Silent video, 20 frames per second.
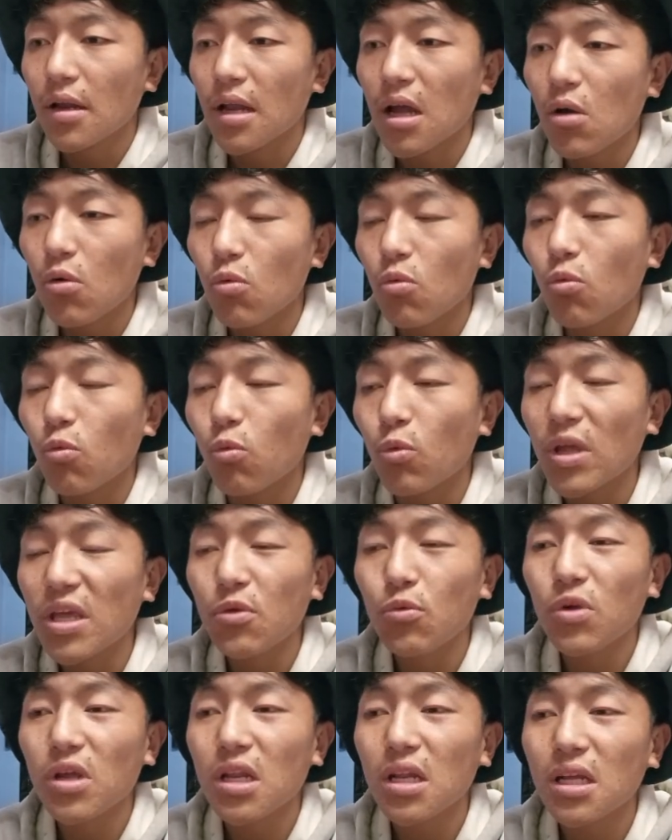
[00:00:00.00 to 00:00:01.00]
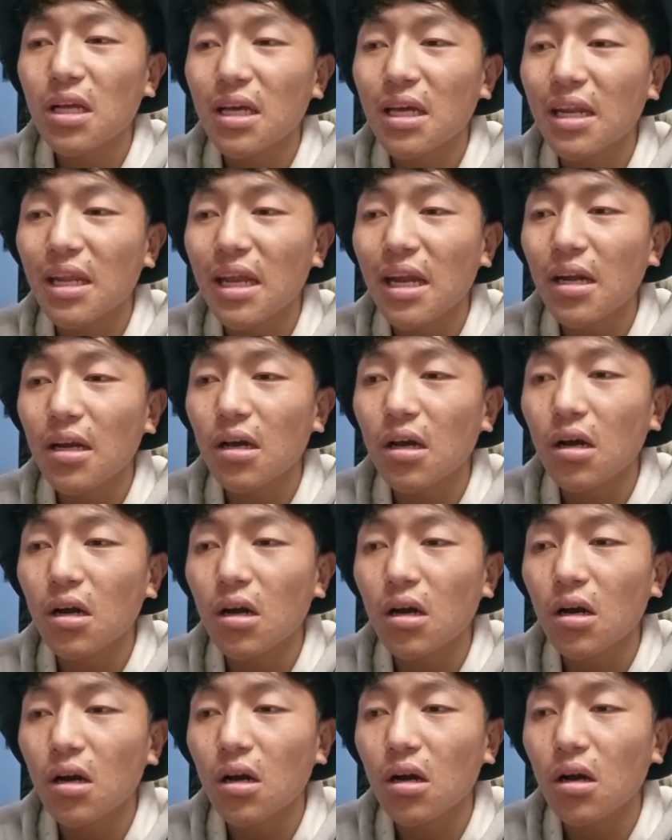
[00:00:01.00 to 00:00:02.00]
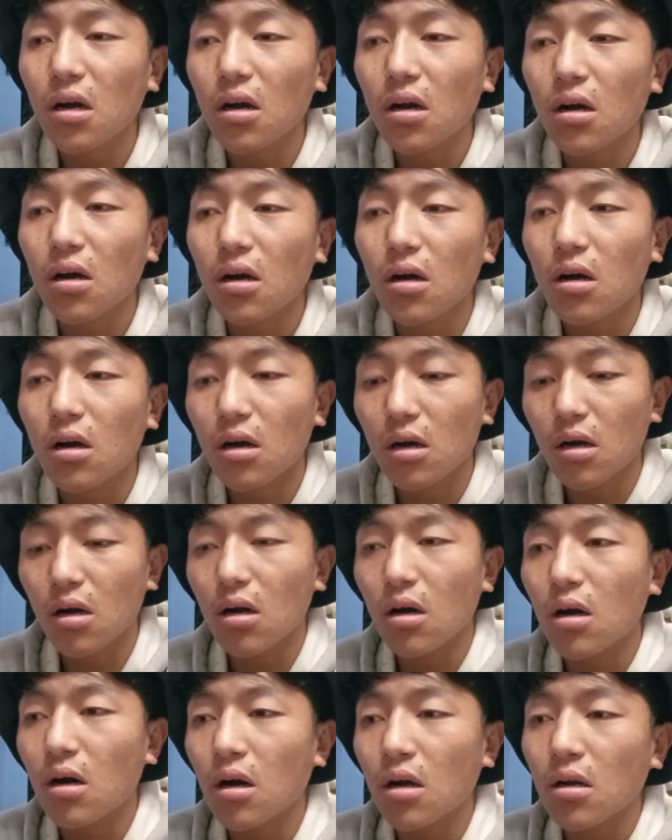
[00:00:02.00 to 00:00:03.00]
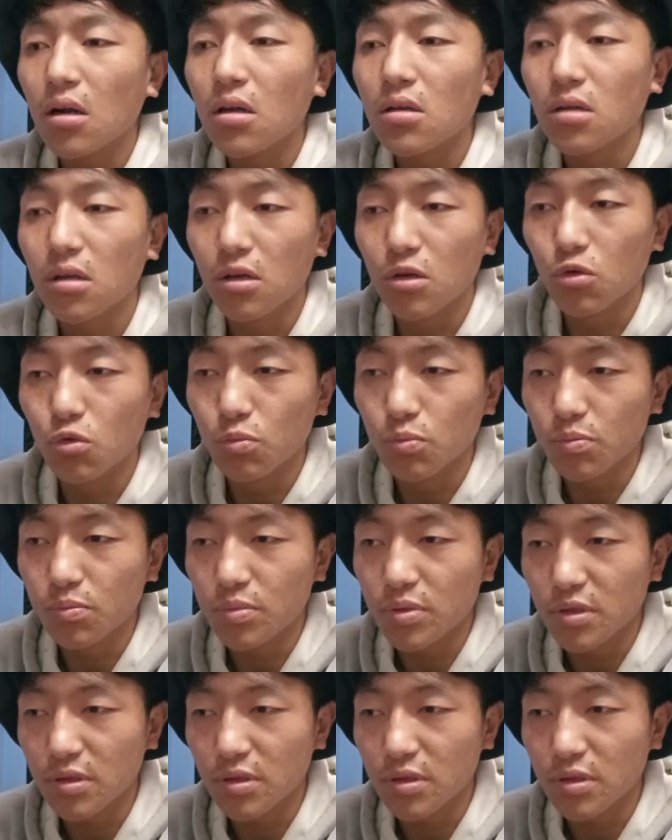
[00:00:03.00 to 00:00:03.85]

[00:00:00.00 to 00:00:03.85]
Now we will create another loop.